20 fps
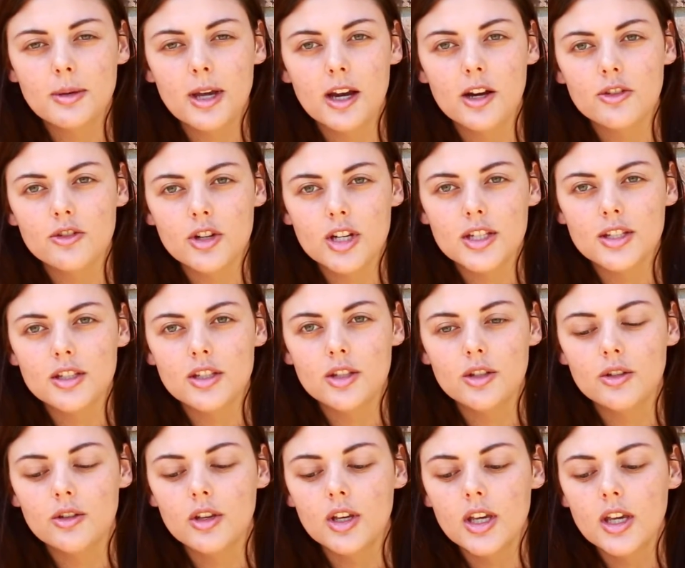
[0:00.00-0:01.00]
Parrot
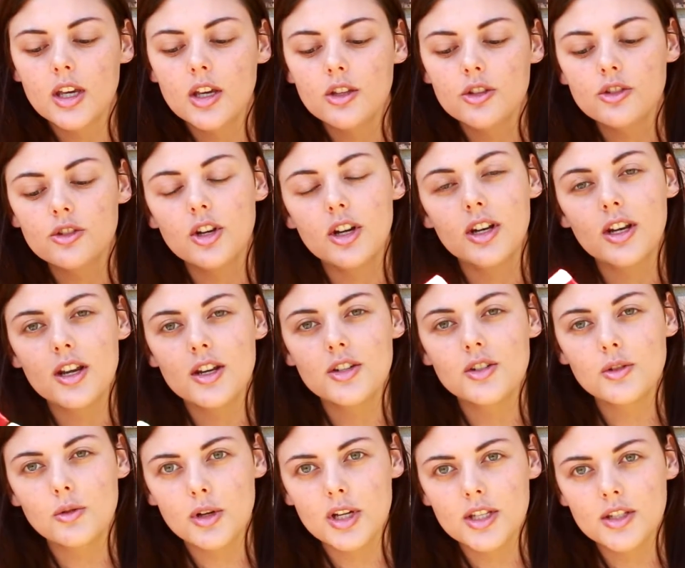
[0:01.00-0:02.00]
Rescue to
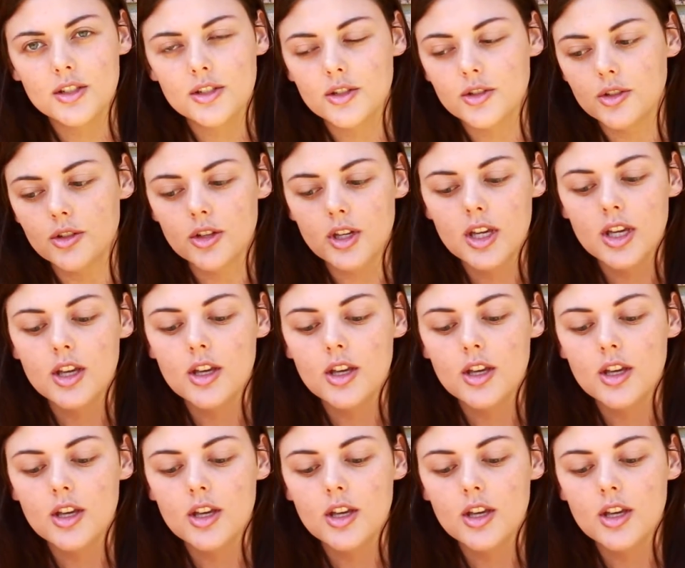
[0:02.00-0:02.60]
donate toys to.